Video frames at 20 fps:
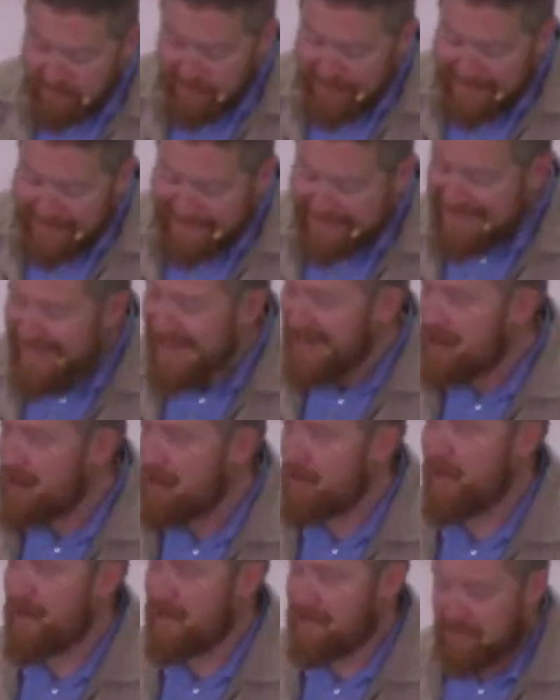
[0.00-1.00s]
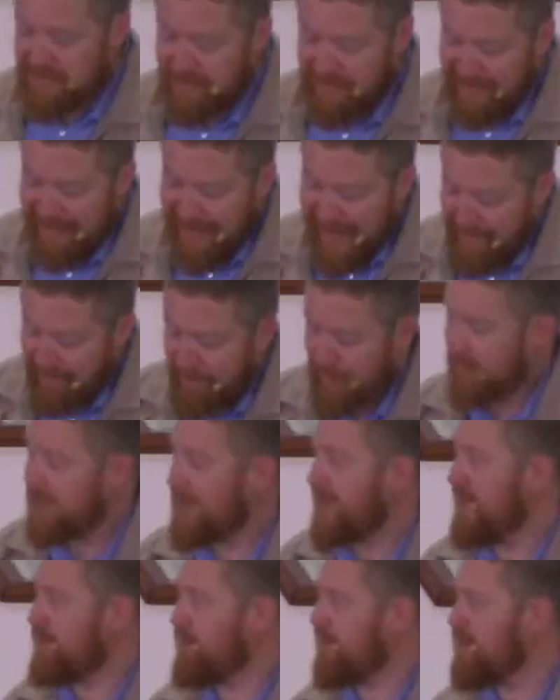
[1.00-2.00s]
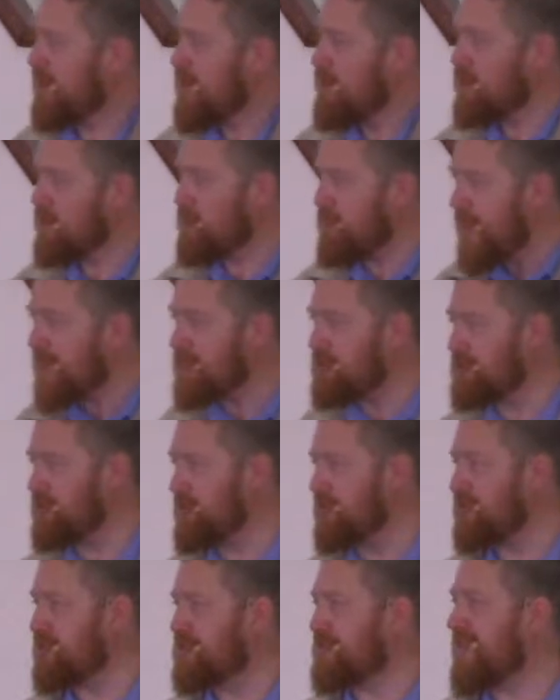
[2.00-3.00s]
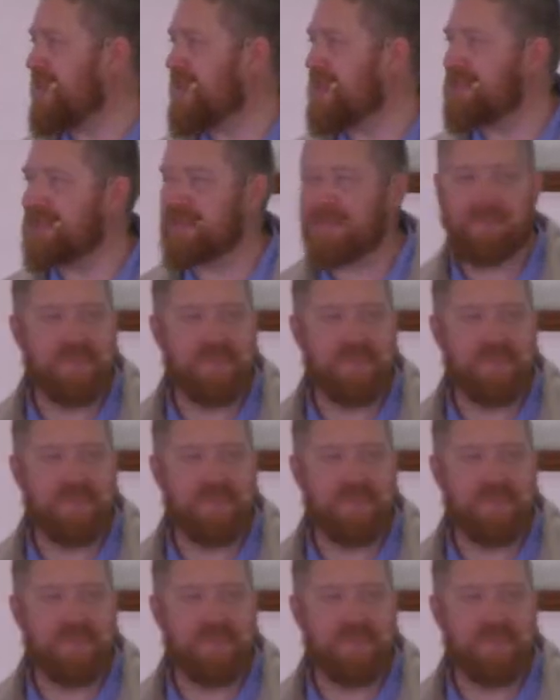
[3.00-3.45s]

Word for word: be decorated elaborately with, with pictures and